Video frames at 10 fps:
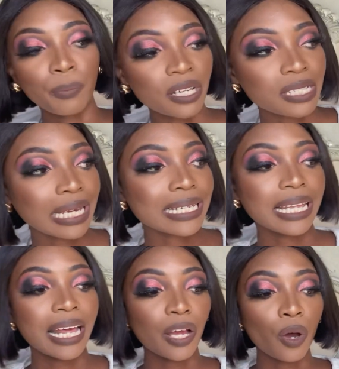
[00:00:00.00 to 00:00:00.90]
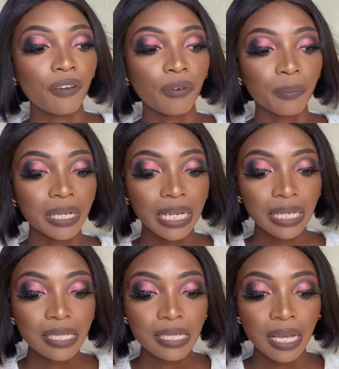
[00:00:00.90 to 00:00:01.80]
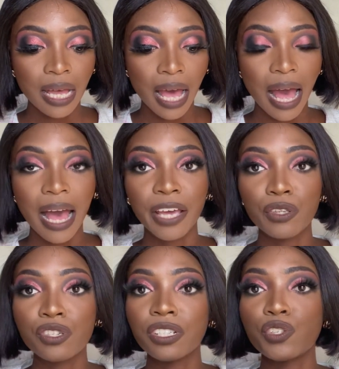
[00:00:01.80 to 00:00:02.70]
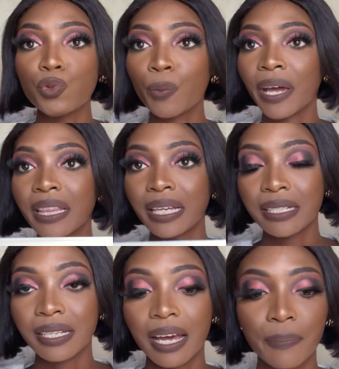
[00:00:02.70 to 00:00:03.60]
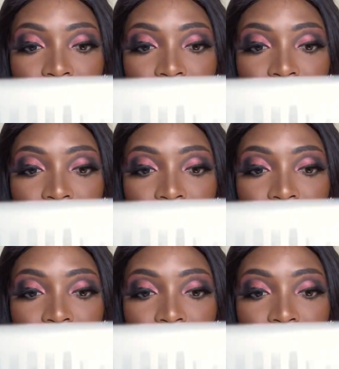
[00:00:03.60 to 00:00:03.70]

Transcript: basket that I got from Clicks. I usually store my things here,